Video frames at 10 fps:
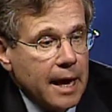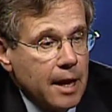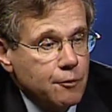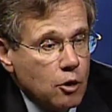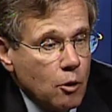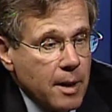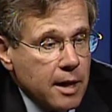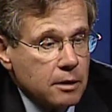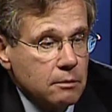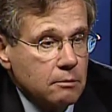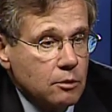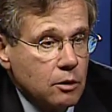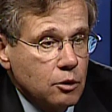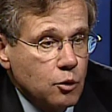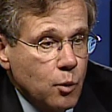If you go back
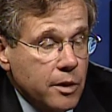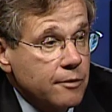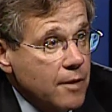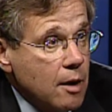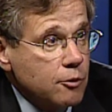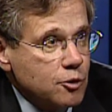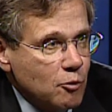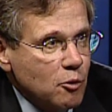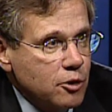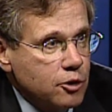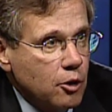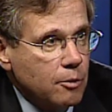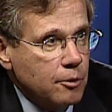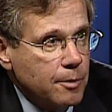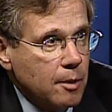to when the founders wrote the
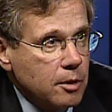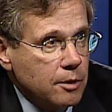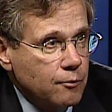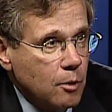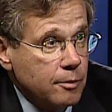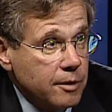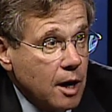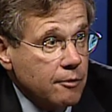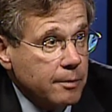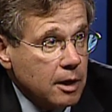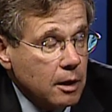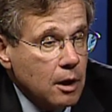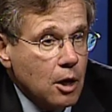term Republican form of government,